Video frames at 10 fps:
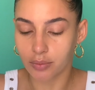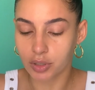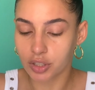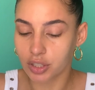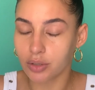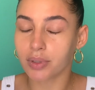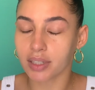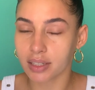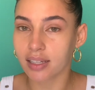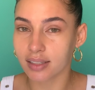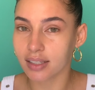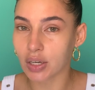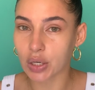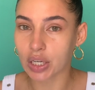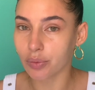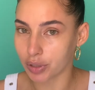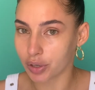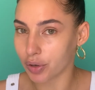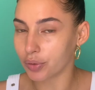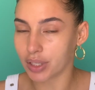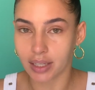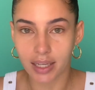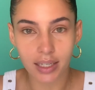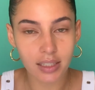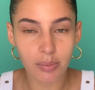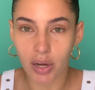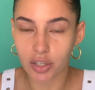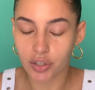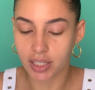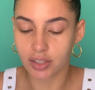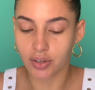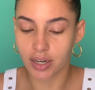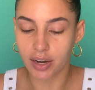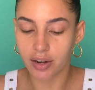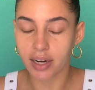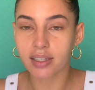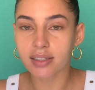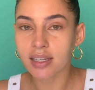which is really necessary when you're only like spot treating certain areas.